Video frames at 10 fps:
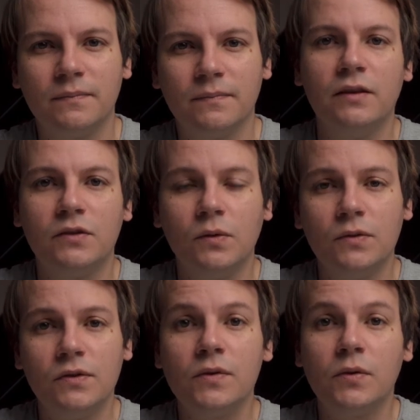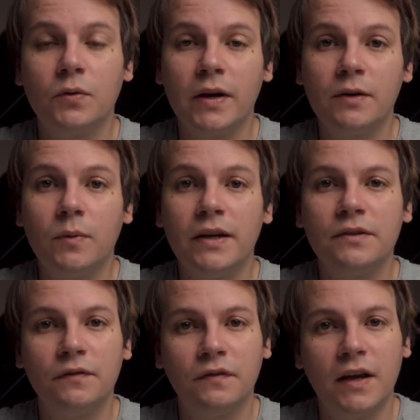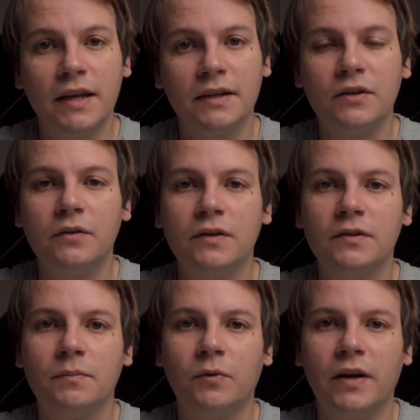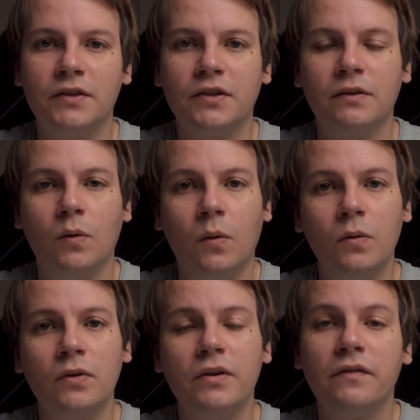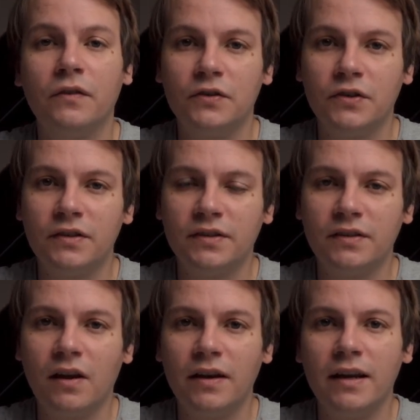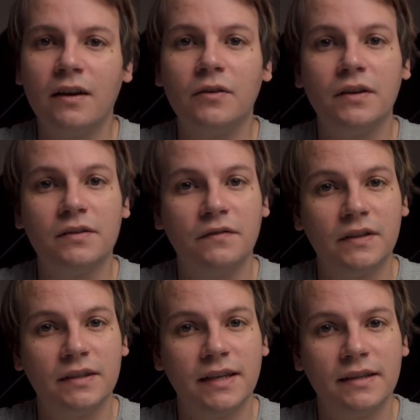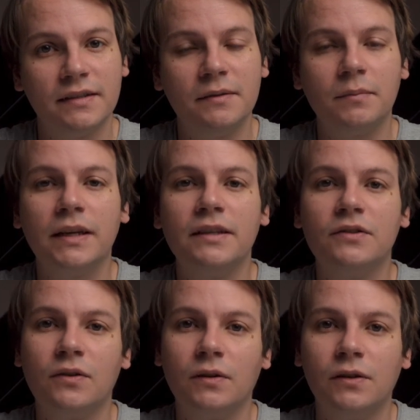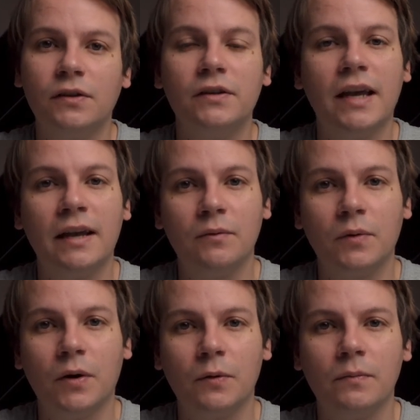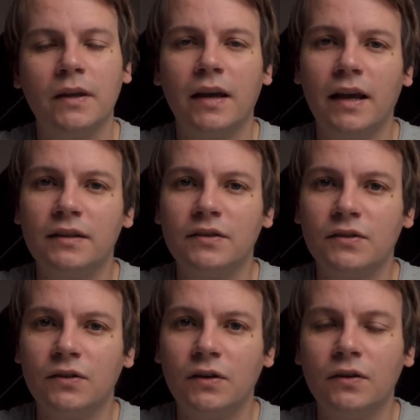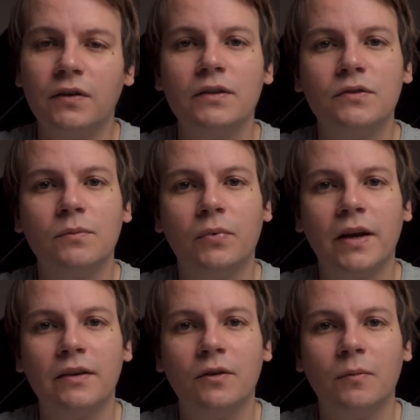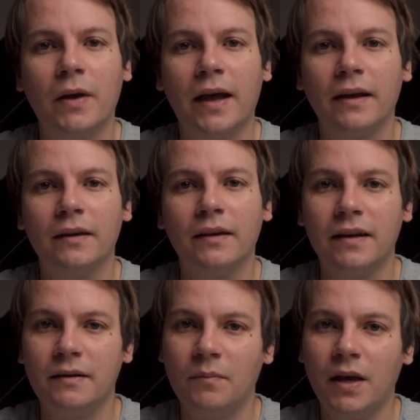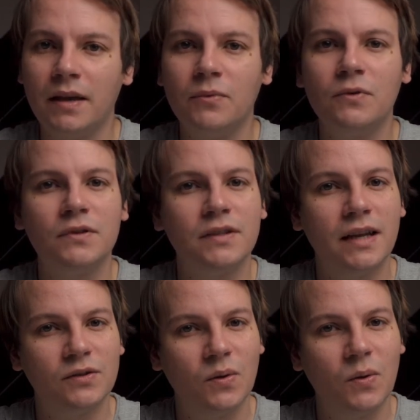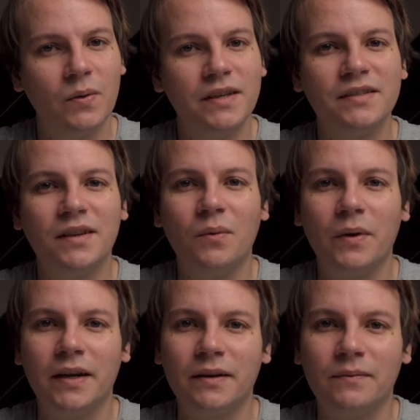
It's also a great way to find new inspiration, or if you're just starting out, it's a fantastic place to learn and grow. And it's not going to break your bank, and in my books that's always a win.